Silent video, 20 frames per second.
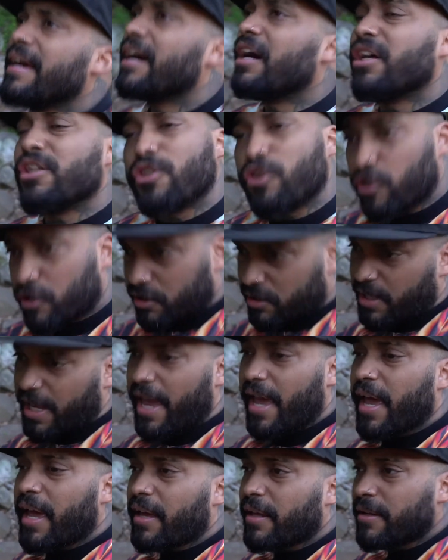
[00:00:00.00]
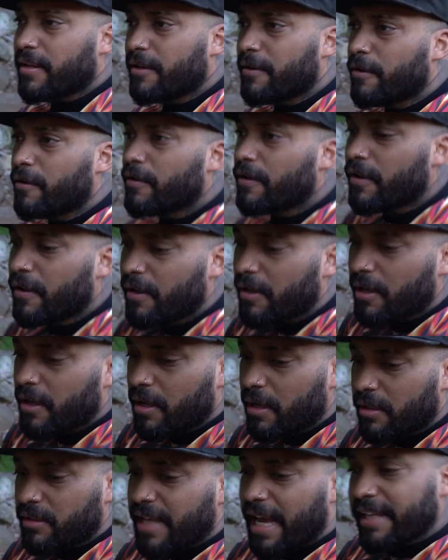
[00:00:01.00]
understand
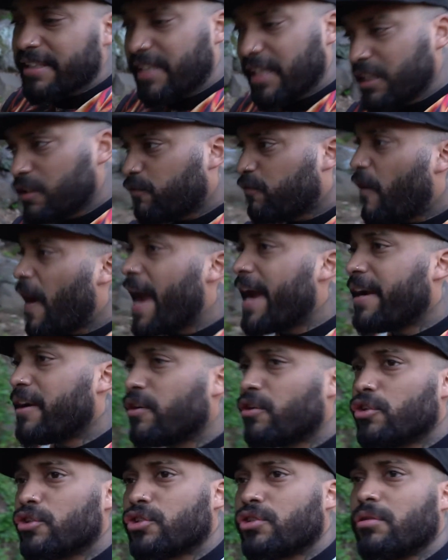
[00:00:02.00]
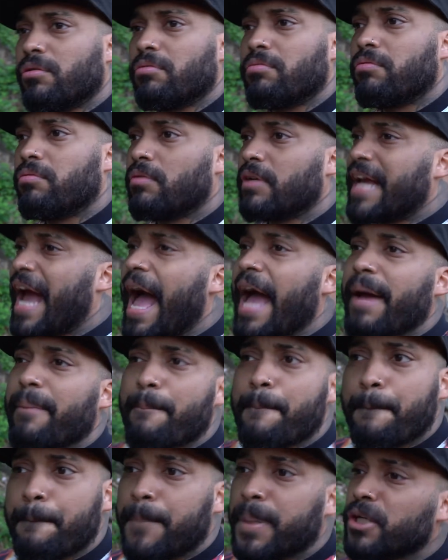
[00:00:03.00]
that these fighters got a
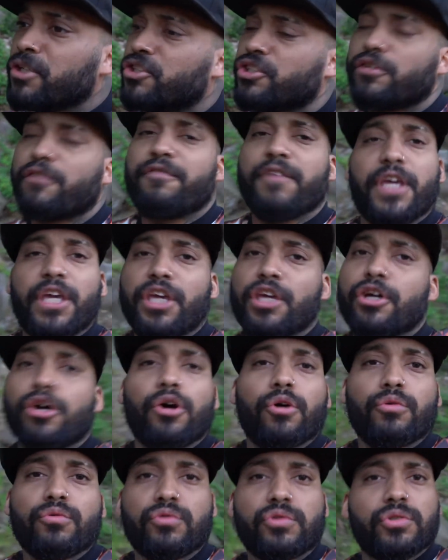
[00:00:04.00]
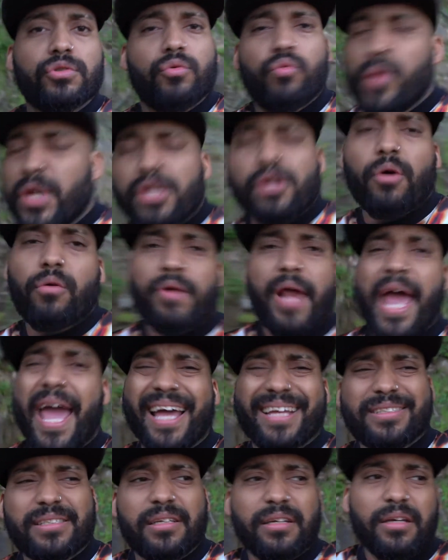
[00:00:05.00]
bunch of egos. We know
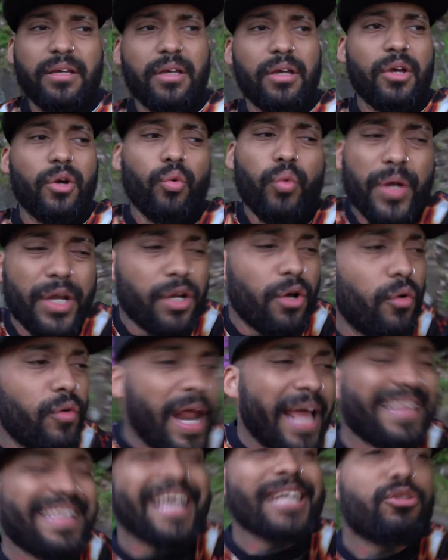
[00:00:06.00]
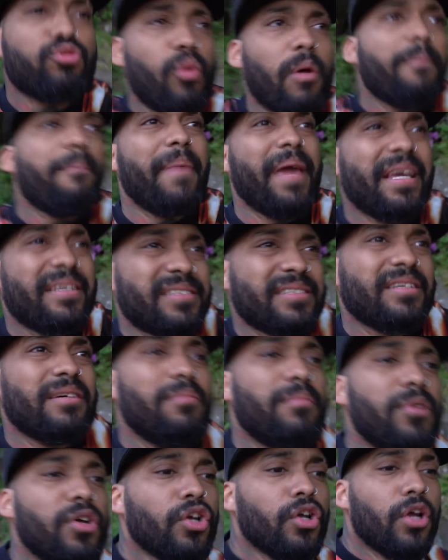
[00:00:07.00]
that. That's what makes
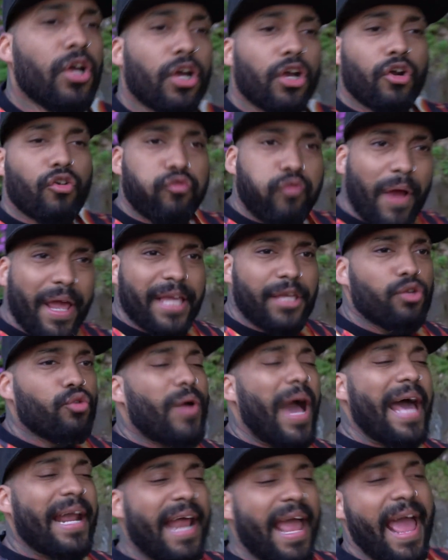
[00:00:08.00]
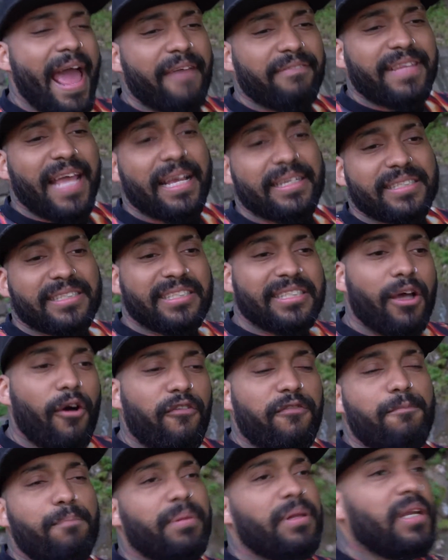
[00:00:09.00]
them great. You got to have that
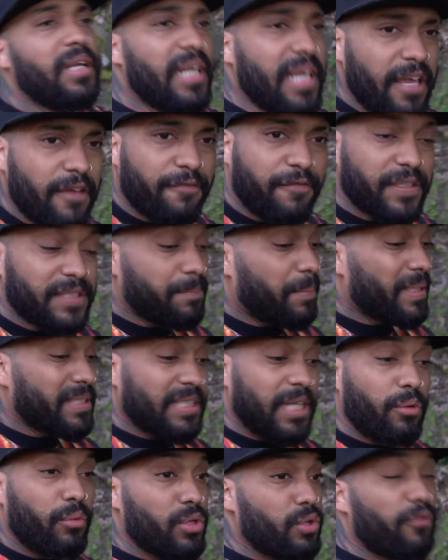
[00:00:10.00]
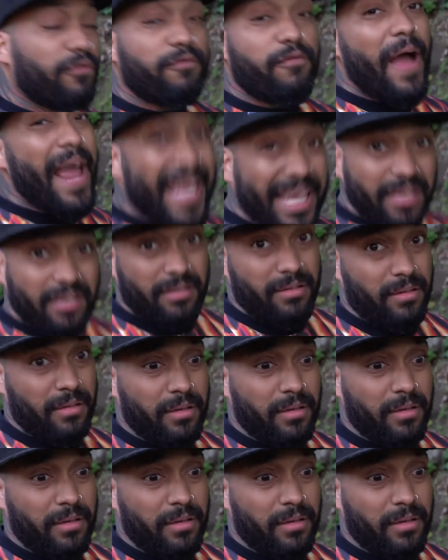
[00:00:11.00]
self-belief, especially when you're fighting.